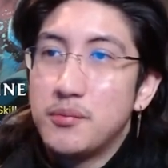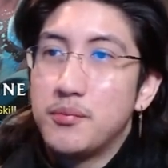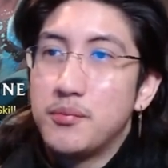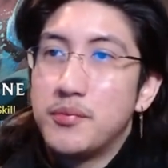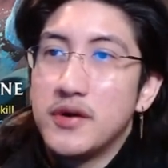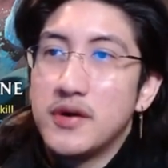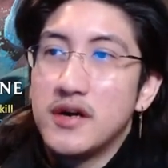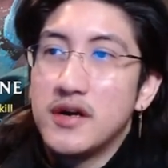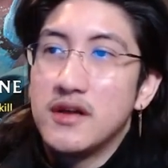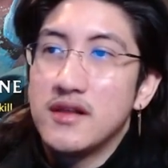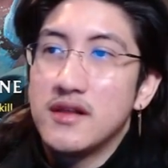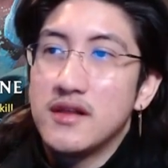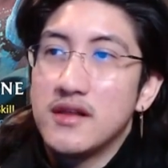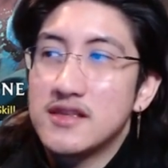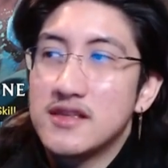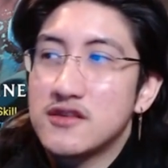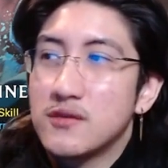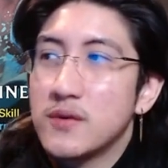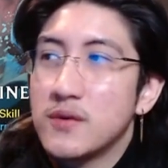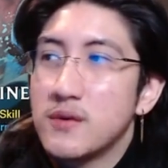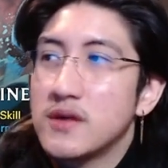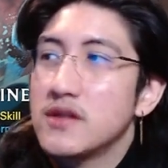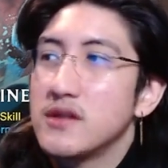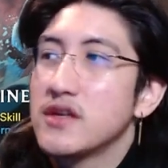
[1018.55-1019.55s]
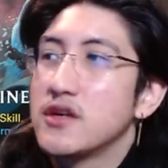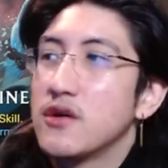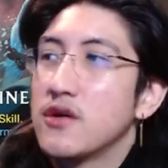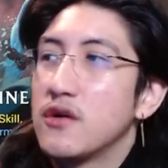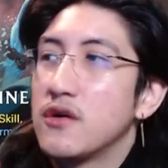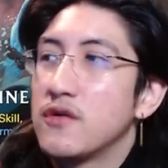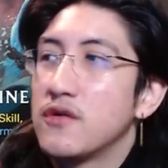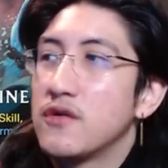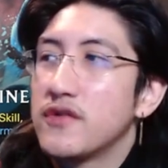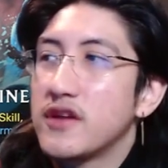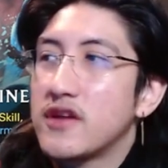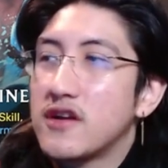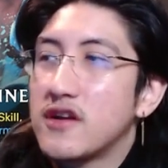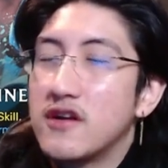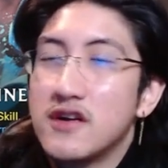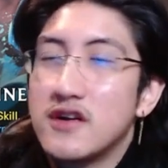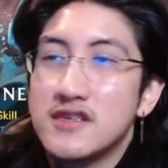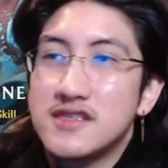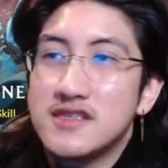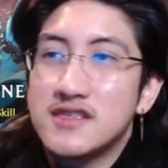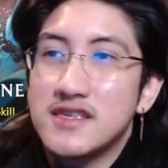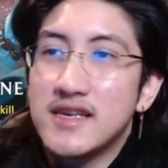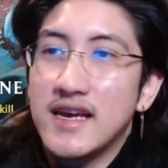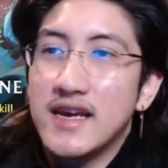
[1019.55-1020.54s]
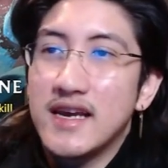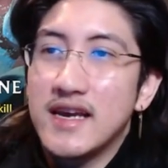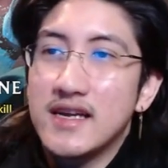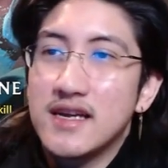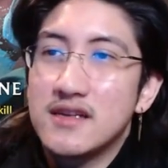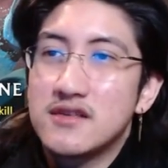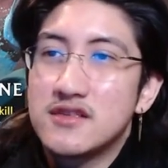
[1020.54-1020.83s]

But let's quickly go over the cards again.